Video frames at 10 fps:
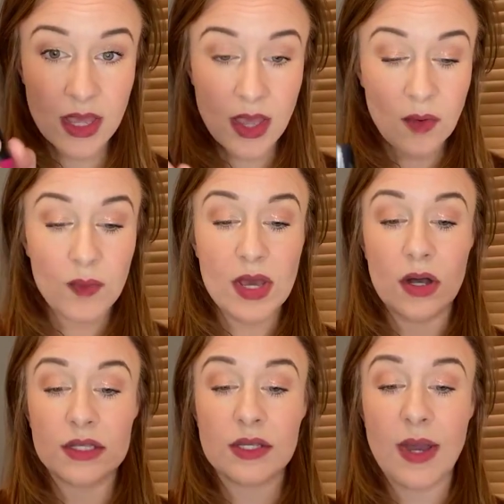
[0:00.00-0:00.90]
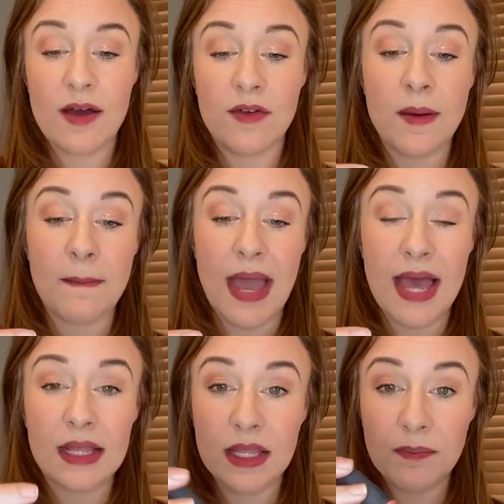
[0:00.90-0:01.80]
We also have our
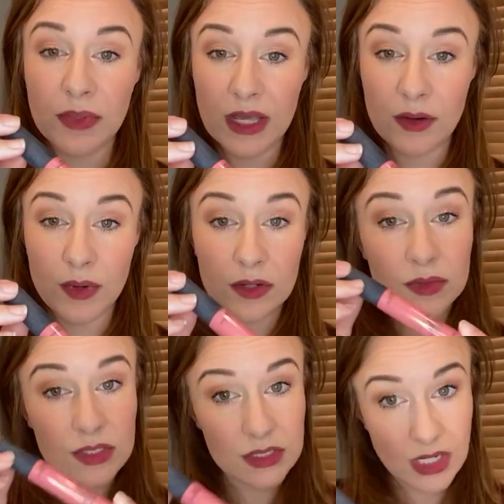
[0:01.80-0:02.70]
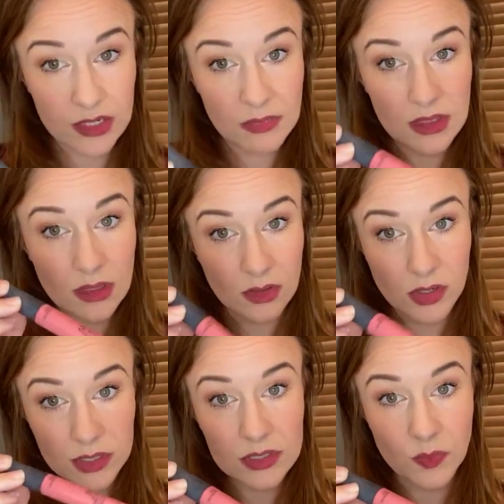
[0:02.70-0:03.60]
matte lip liquid, which is going to be the
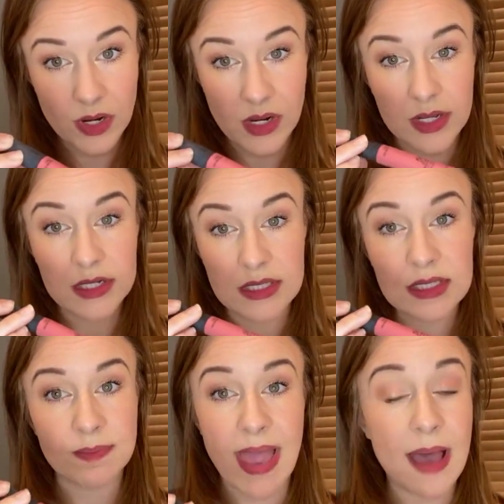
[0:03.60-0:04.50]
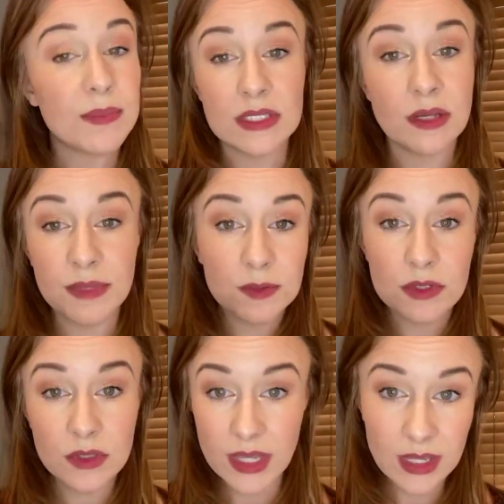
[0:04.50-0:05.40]
longest wearing because it's matte, but some people
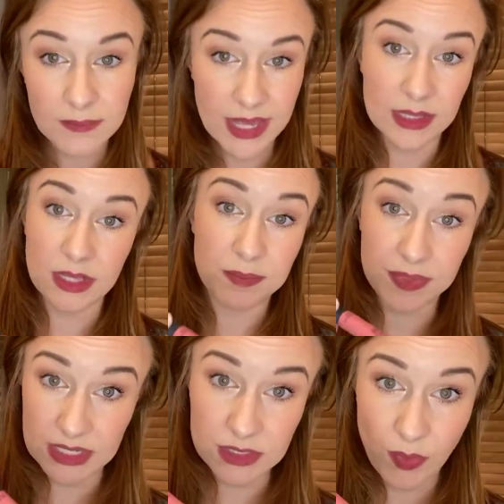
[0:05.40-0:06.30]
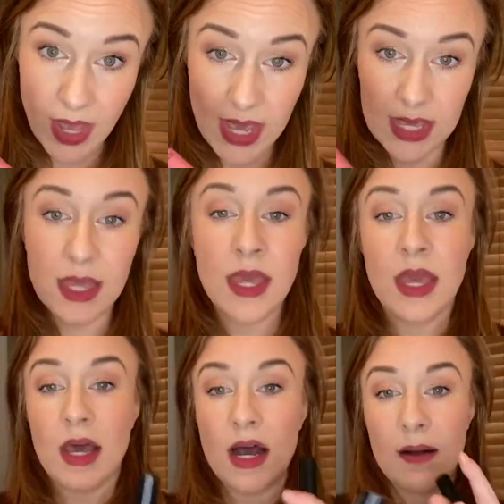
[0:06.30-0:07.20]
don't like a matte lip, and that's okay.
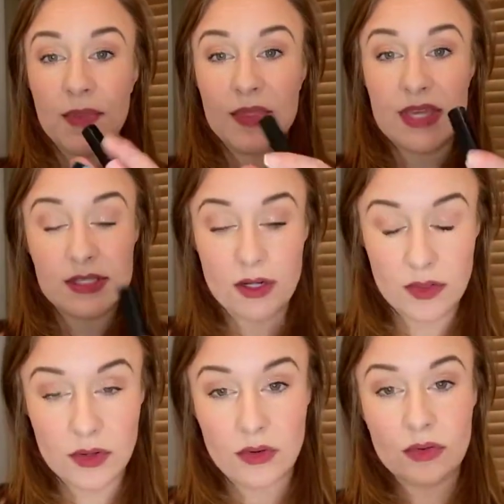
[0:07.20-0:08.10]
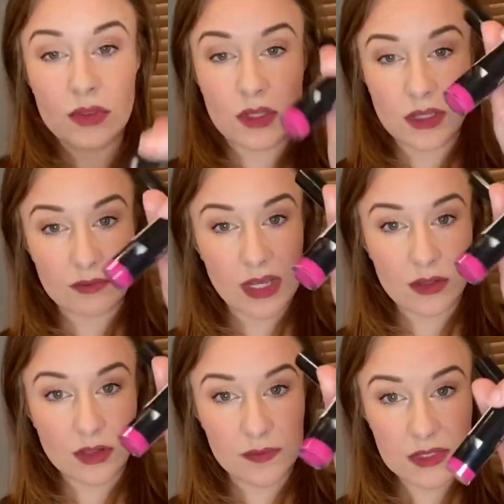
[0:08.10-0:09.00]
These are the
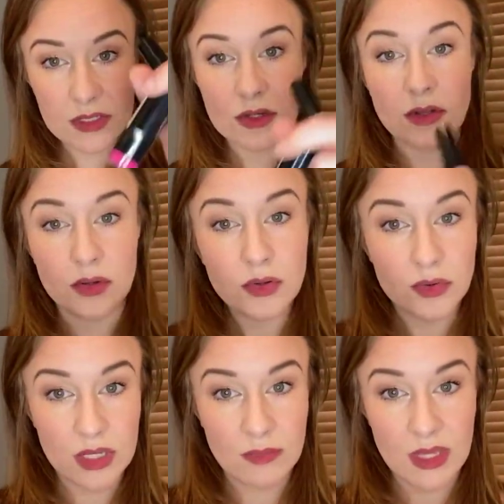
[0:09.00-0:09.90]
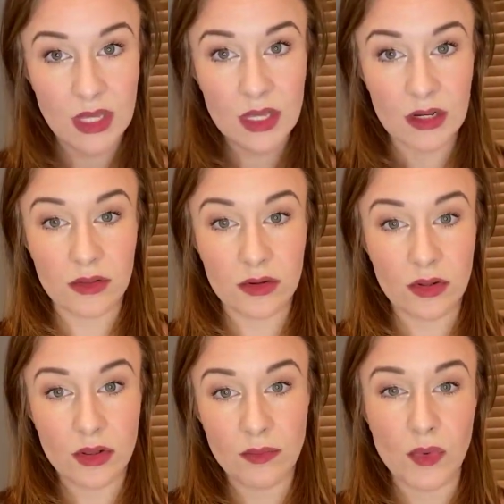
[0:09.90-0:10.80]
regular lipsticks are a little creamy and a
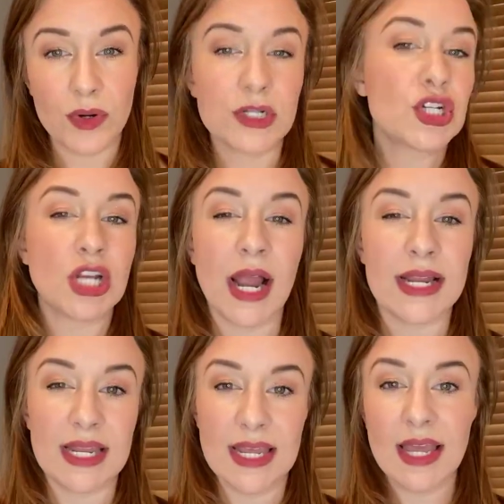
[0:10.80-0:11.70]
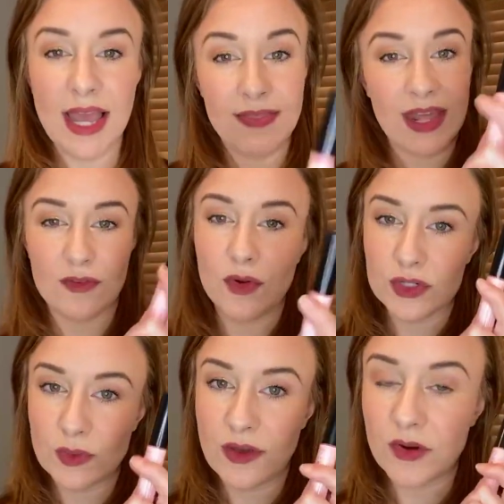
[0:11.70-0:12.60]
little more shiny, and then of
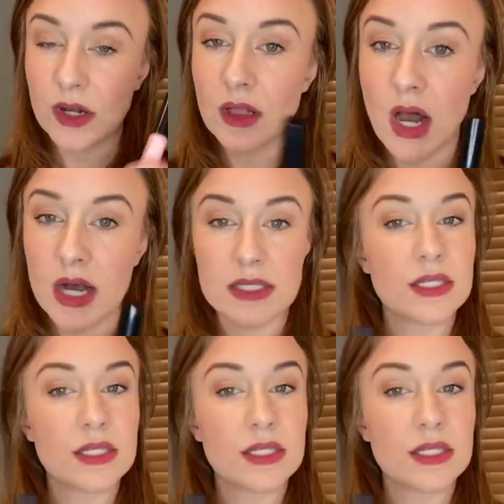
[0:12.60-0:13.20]
course we have our gloss.